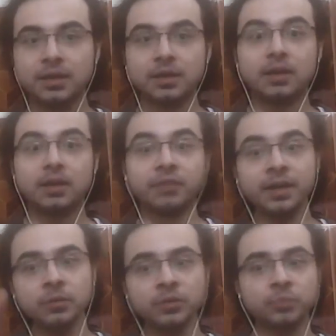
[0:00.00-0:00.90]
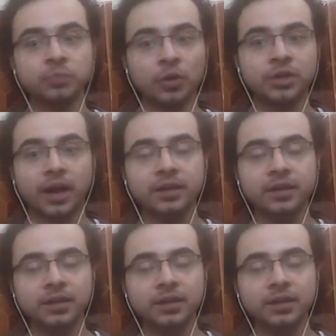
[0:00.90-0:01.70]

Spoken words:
Governor was more darker.